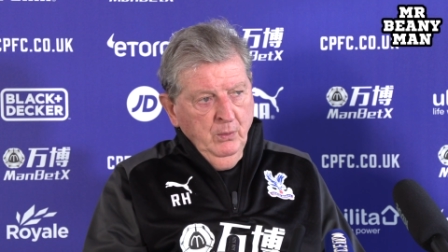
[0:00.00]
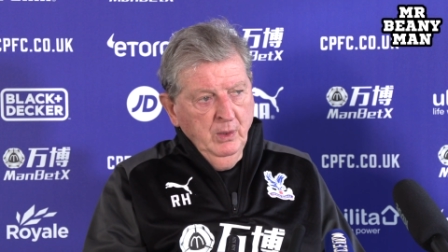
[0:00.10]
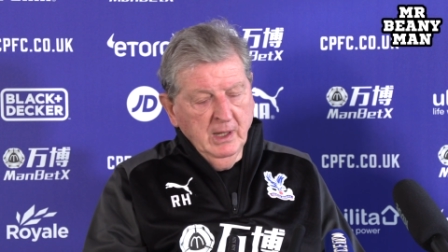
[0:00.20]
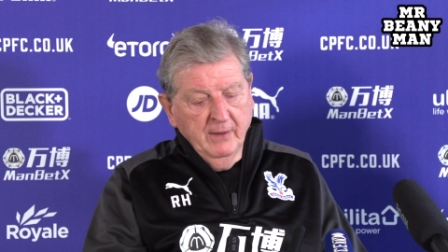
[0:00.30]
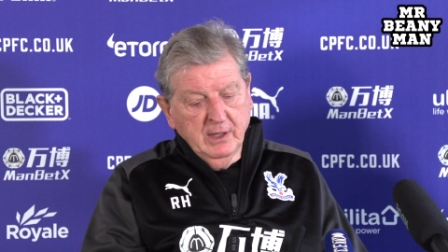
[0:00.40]

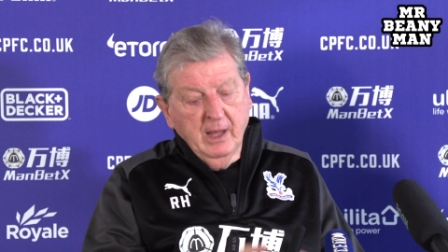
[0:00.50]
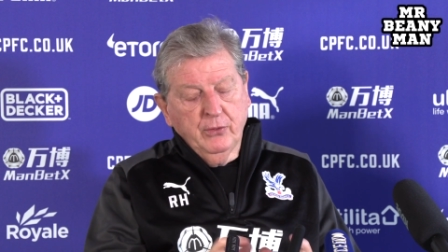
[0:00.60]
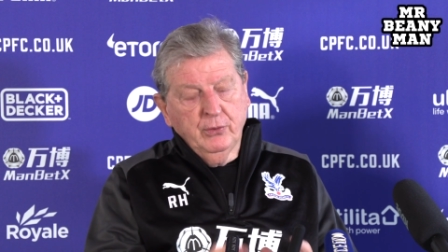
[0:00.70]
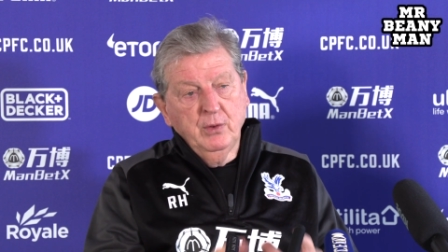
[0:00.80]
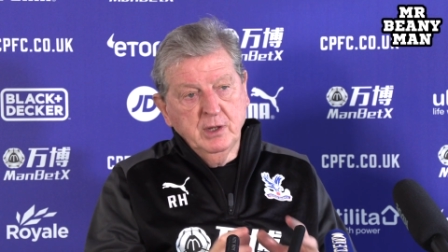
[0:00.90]
we're going to have to
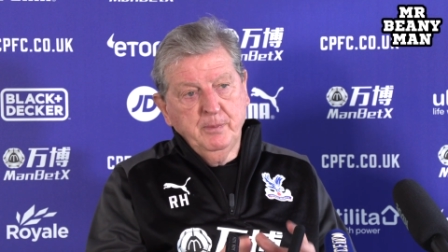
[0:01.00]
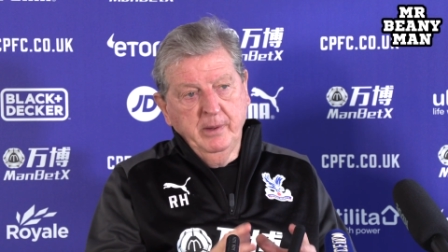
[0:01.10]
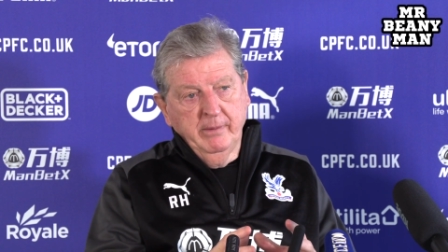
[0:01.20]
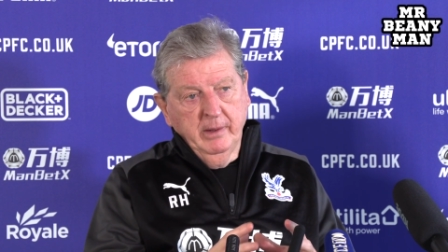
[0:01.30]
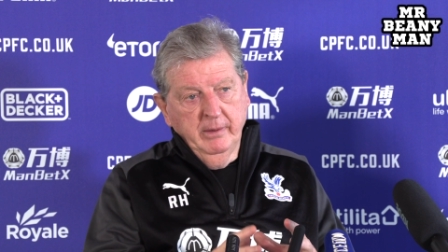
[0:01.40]
get through this
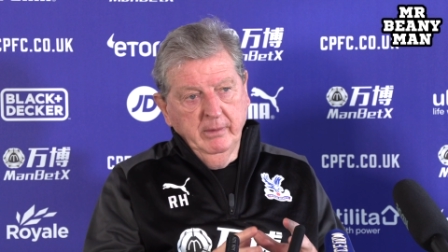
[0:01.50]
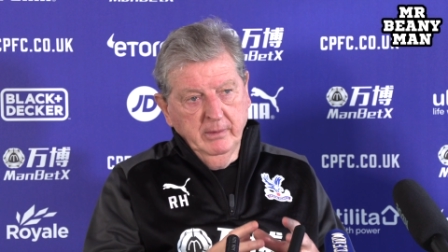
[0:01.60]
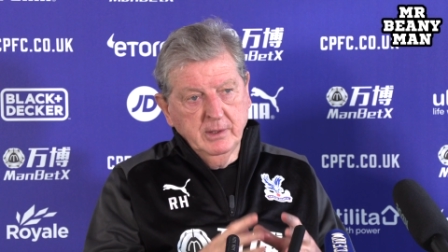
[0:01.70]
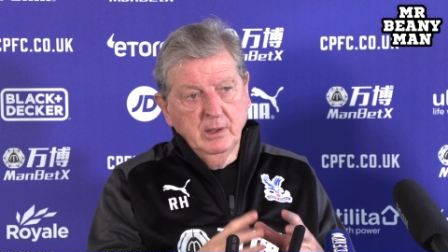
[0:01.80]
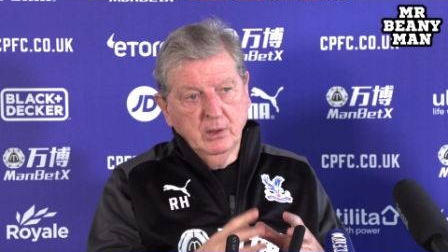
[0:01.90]
period.
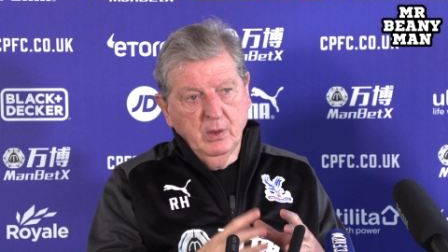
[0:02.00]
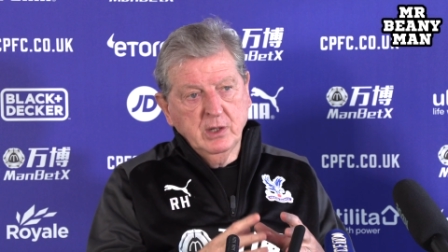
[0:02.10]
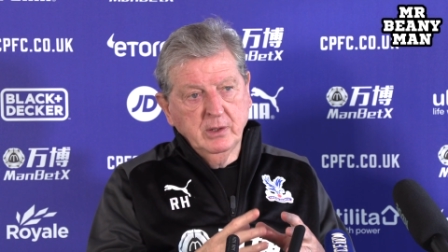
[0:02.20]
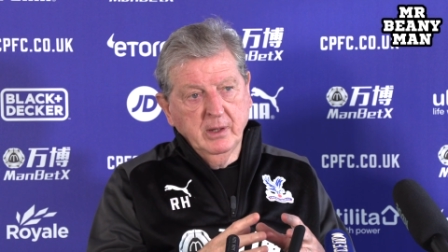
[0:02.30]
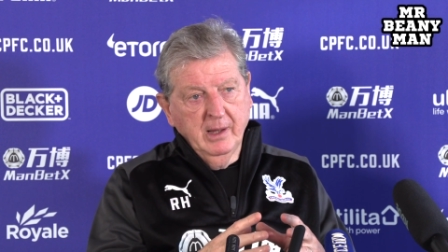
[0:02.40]
There's no
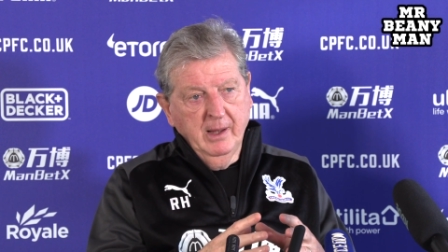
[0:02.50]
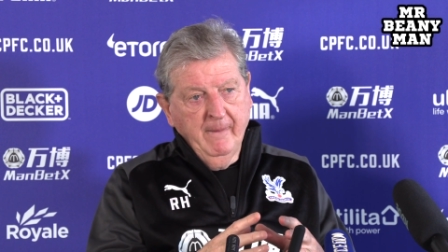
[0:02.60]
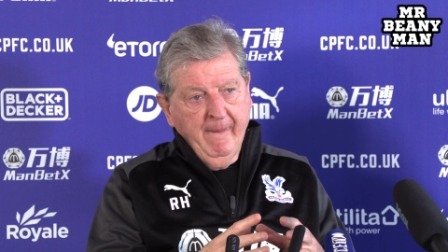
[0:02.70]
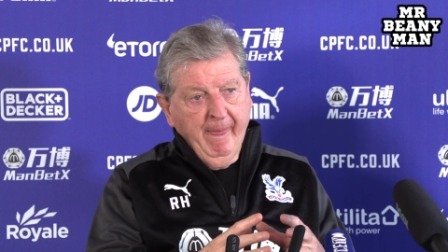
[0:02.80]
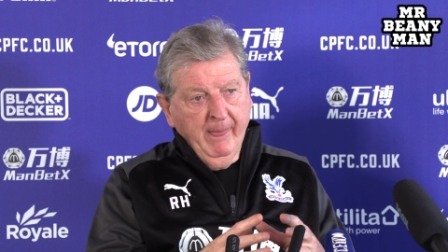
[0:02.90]
question of that.